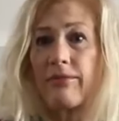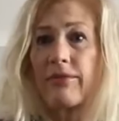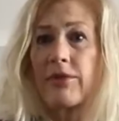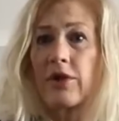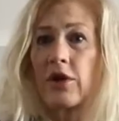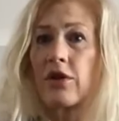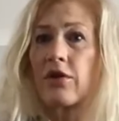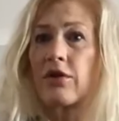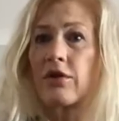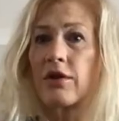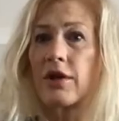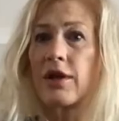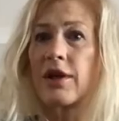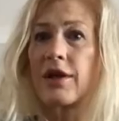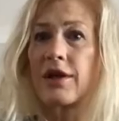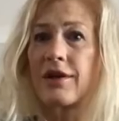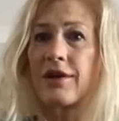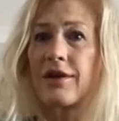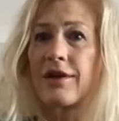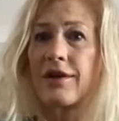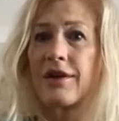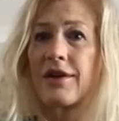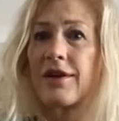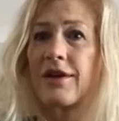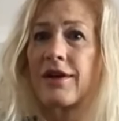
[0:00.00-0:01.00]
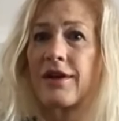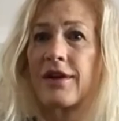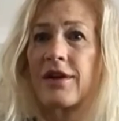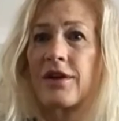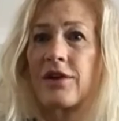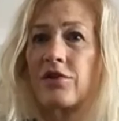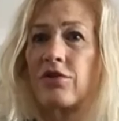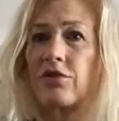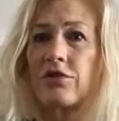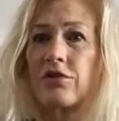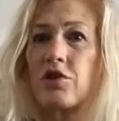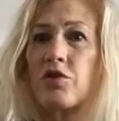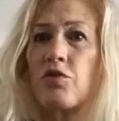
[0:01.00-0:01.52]
you know, like,
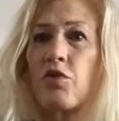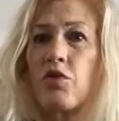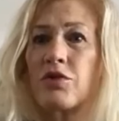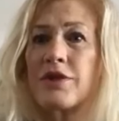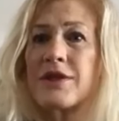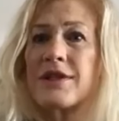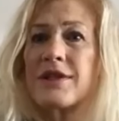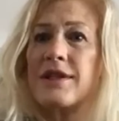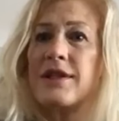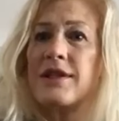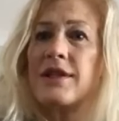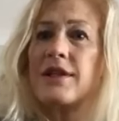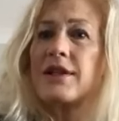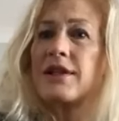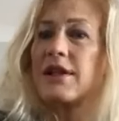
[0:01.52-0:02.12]
you won't see it.